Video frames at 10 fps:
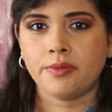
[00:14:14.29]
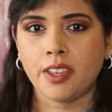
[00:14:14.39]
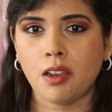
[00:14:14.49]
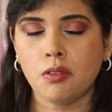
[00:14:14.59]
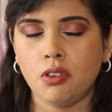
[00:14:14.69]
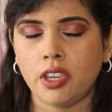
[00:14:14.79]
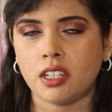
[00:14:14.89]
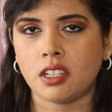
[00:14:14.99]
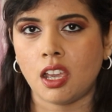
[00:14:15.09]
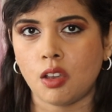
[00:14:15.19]
Now look
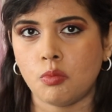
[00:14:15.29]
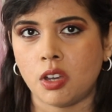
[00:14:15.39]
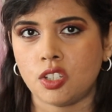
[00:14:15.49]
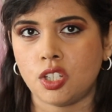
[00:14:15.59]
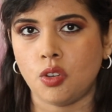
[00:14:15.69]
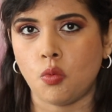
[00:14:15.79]
at how much you're